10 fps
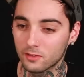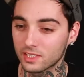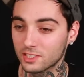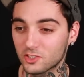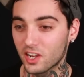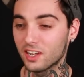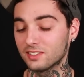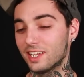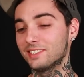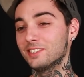was like trying out
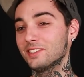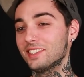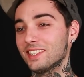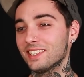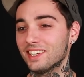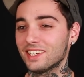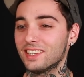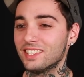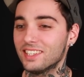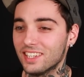tattooing,
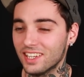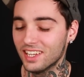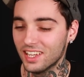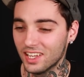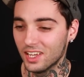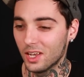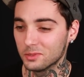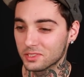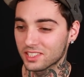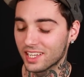and I
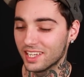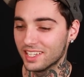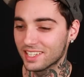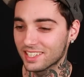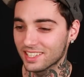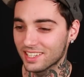was like